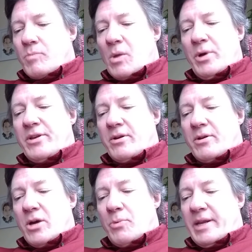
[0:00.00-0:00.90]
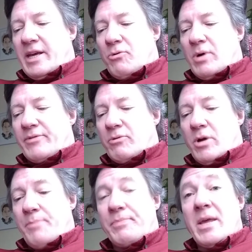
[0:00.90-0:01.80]
We don't know when he had arrived at
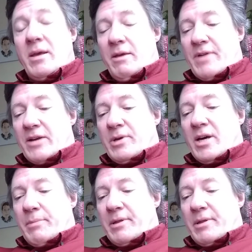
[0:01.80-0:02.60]
Rome. In fact, we can't be